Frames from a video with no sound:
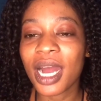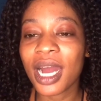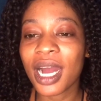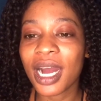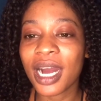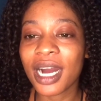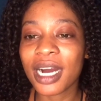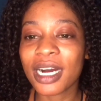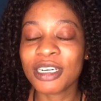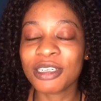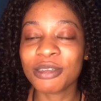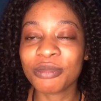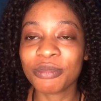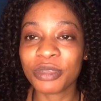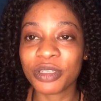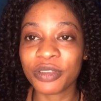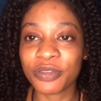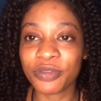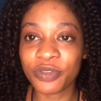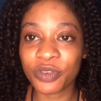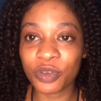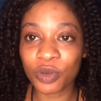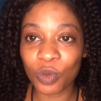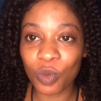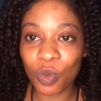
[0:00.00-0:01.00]

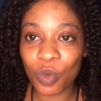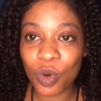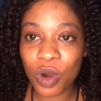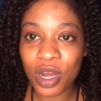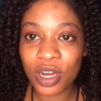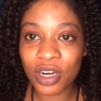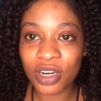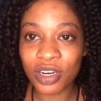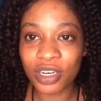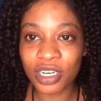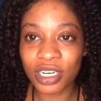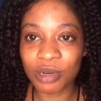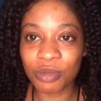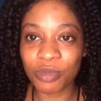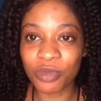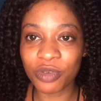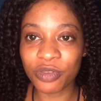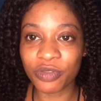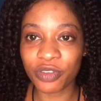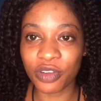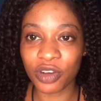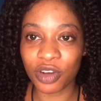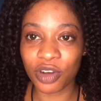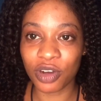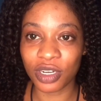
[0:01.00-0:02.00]
If you want to remove
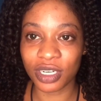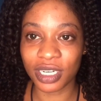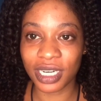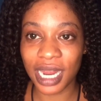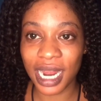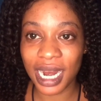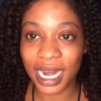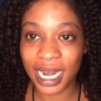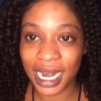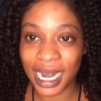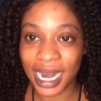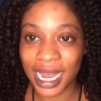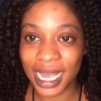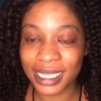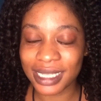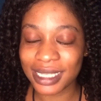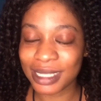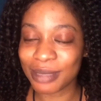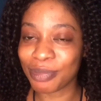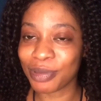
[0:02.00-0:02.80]
your contact lens,